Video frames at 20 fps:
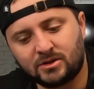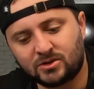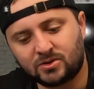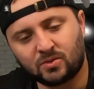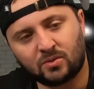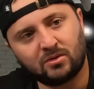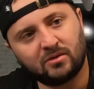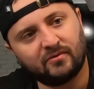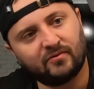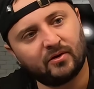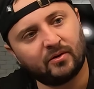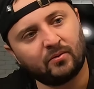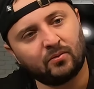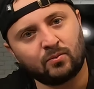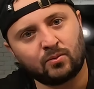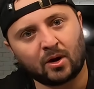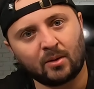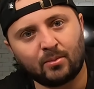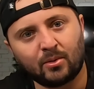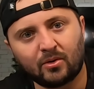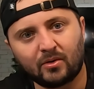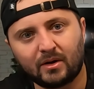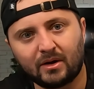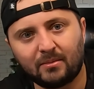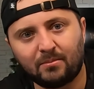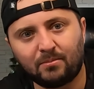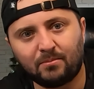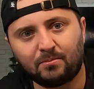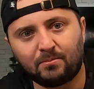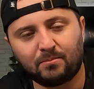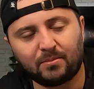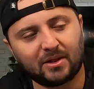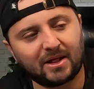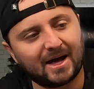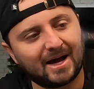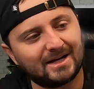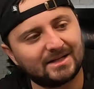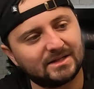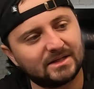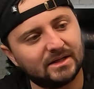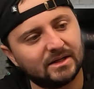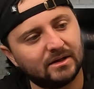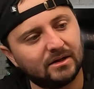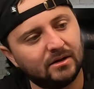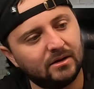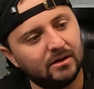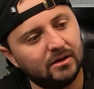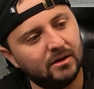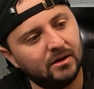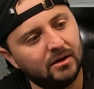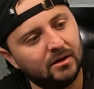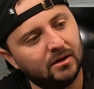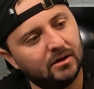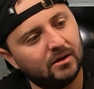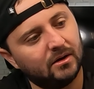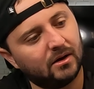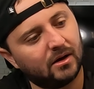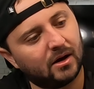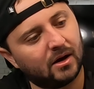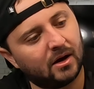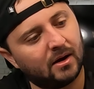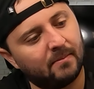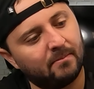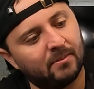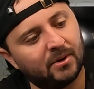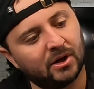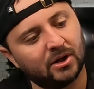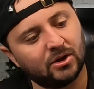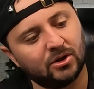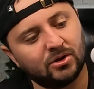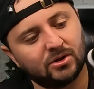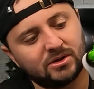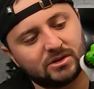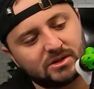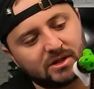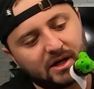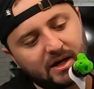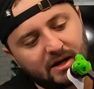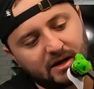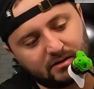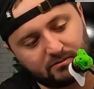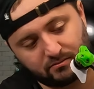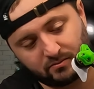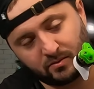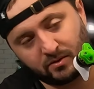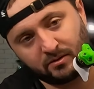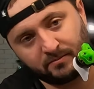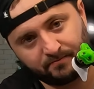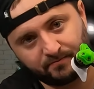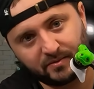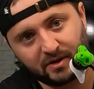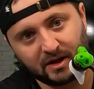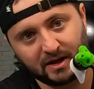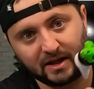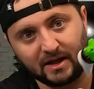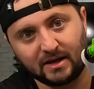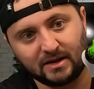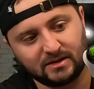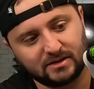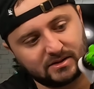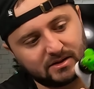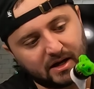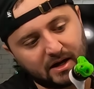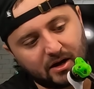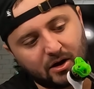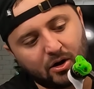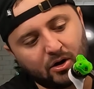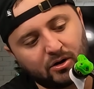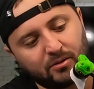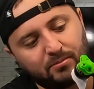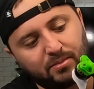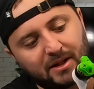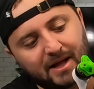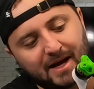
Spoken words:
sort of a rubbery plastic, but it looks like, well, it is a hard